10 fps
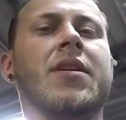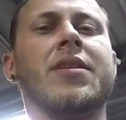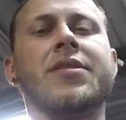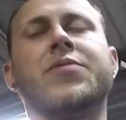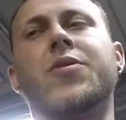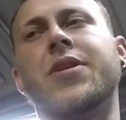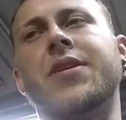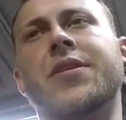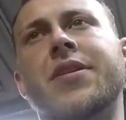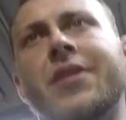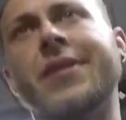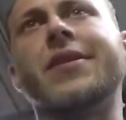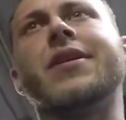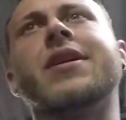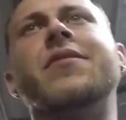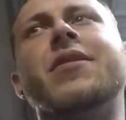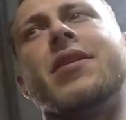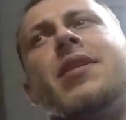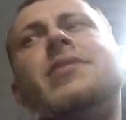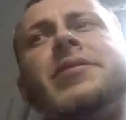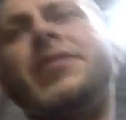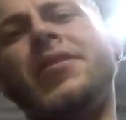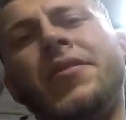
I just wanted to give you guys another